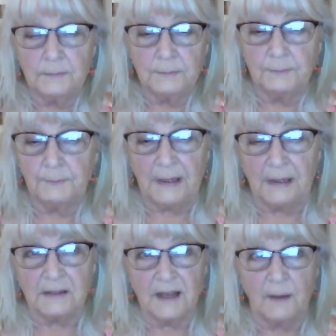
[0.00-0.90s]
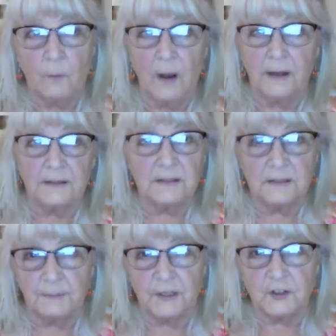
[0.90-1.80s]
because I want to
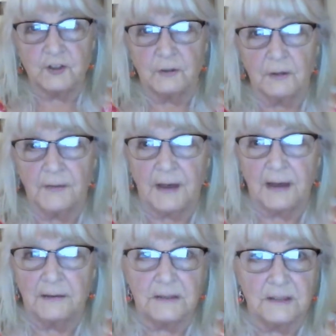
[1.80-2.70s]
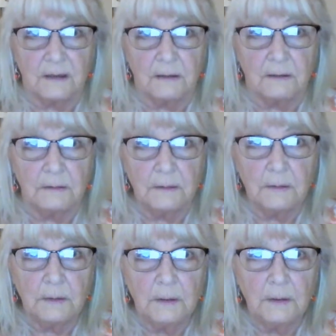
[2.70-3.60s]
be sure that
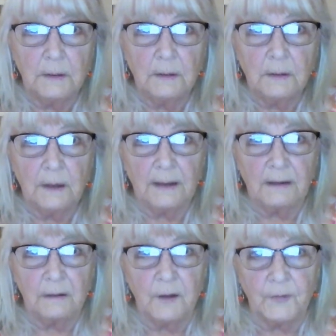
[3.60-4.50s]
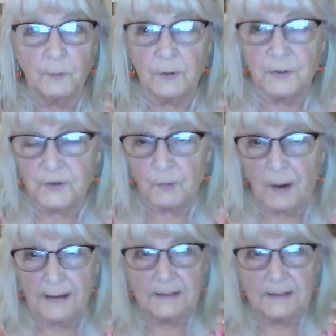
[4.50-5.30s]
I get all the words right.